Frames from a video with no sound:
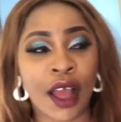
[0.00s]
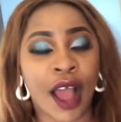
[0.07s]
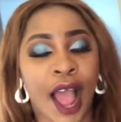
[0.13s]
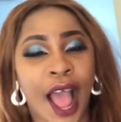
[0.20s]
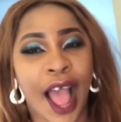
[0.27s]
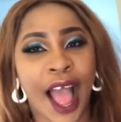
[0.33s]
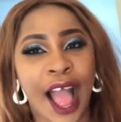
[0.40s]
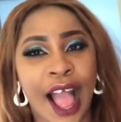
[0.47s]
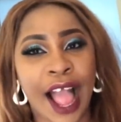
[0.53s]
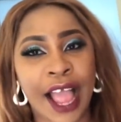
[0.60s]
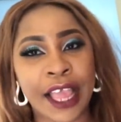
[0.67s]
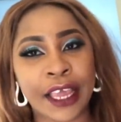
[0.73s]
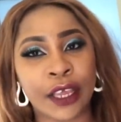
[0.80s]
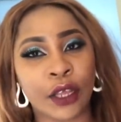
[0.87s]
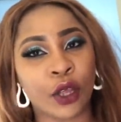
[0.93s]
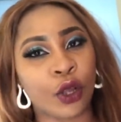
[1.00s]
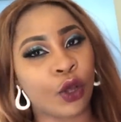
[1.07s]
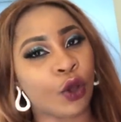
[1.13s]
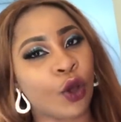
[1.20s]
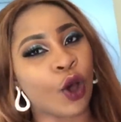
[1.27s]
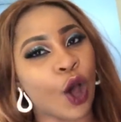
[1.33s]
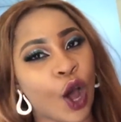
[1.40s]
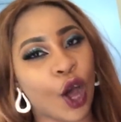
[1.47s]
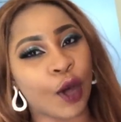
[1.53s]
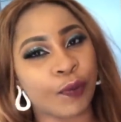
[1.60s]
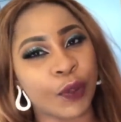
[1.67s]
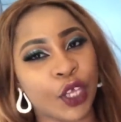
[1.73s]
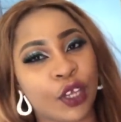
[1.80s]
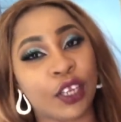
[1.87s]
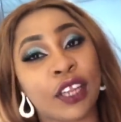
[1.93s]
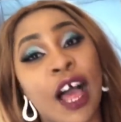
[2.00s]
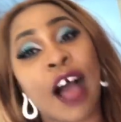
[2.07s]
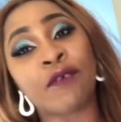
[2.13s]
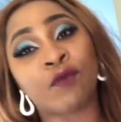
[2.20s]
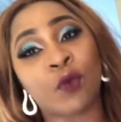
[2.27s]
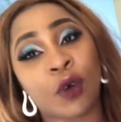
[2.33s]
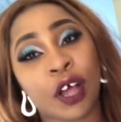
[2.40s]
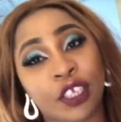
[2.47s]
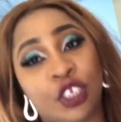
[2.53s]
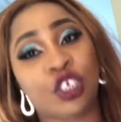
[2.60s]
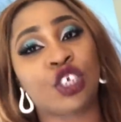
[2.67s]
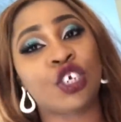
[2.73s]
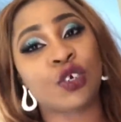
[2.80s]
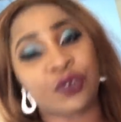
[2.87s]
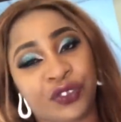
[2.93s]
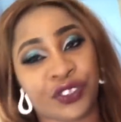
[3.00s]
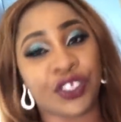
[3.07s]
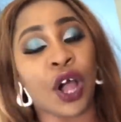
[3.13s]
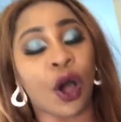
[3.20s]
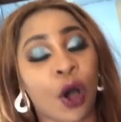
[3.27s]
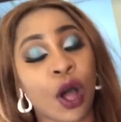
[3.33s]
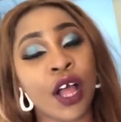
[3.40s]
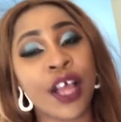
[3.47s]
I hope you love what you saw.